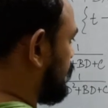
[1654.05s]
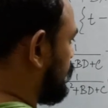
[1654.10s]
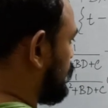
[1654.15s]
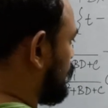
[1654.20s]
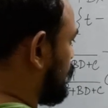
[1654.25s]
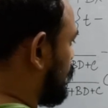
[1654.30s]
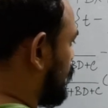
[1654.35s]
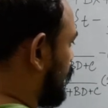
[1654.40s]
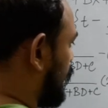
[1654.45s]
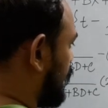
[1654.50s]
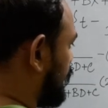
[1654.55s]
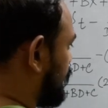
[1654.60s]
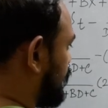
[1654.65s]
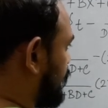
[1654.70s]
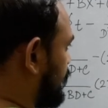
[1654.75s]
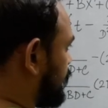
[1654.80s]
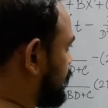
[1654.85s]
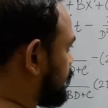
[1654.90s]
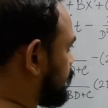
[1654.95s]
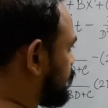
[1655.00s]
u1
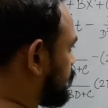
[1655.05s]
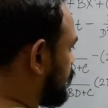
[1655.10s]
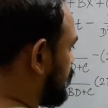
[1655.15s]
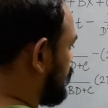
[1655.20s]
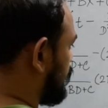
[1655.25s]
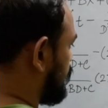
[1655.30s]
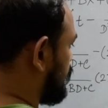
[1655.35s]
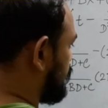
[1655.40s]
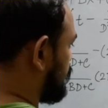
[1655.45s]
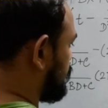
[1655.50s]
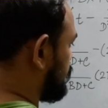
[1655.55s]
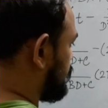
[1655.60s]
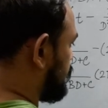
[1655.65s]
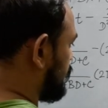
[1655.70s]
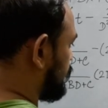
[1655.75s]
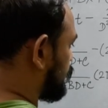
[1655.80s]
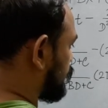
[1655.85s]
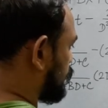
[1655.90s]
is d